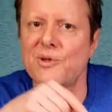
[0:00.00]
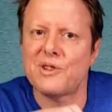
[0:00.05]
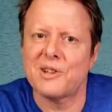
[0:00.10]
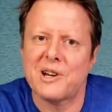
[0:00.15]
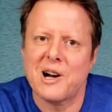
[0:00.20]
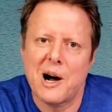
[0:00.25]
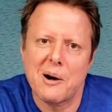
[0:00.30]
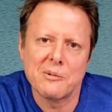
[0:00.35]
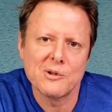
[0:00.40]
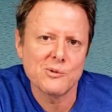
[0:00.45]
the
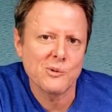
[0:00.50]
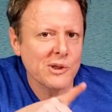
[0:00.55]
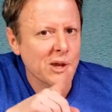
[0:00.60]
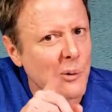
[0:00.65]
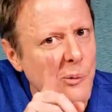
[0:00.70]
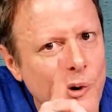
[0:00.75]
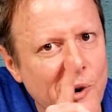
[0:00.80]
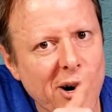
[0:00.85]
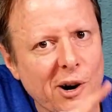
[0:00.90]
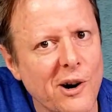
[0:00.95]
comments what that
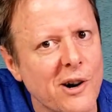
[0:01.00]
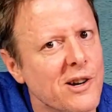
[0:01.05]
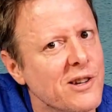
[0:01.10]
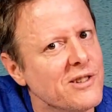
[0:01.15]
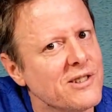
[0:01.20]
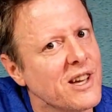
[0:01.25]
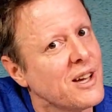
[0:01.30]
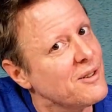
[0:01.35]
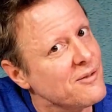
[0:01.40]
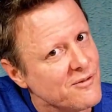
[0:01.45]
one card is,
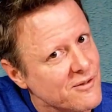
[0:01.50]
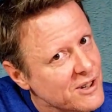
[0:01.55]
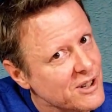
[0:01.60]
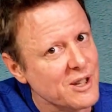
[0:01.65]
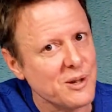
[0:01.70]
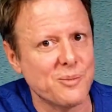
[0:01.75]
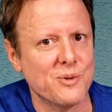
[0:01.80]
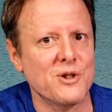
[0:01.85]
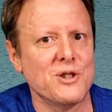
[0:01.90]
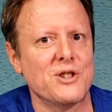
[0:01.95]
I'd really
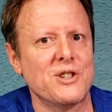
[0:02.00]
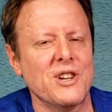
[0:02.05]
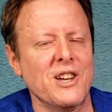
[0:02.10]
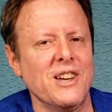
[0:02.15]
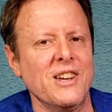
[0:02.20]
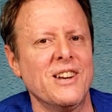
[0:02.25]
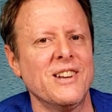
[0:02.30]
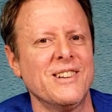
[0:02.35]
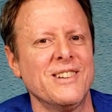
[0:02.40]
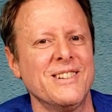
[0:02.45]

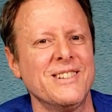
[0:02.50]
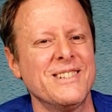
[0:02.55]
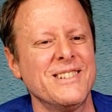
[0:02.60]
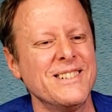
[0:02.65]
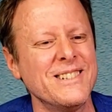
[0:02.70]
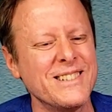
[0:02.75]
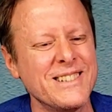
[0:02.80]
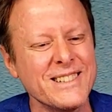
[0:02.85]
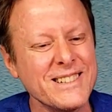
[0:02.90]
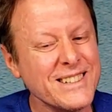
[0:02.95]
appreciate it.
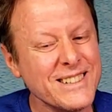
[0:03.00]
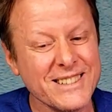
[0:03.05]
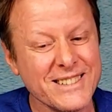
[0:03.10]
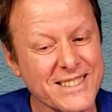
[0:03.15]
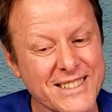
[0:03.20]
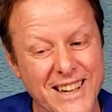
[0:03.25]
Because